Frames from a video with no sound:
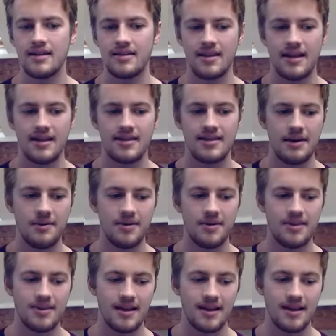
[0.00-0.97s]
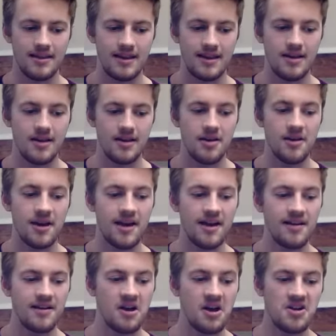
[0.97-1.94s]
then they would think that, okay,